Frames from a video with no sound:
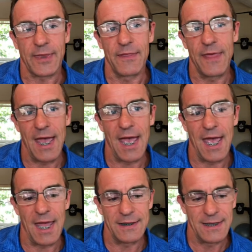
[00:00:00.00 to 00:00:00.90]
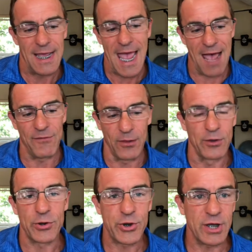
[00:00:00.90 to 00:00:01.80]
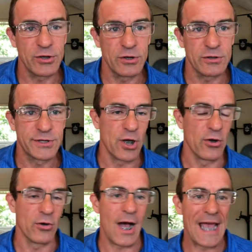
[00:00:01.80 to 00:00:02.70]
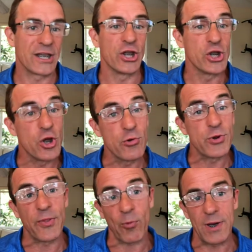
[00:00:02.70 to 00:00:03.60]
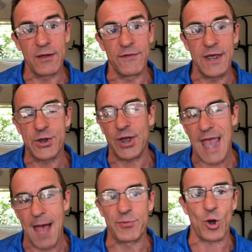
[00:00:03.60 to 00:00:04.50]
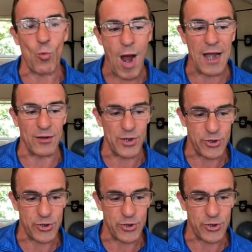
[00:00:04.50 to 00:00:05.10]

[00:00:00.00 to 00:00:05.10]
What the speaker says: that have the little signal, so I can use 3 of these to capture wireless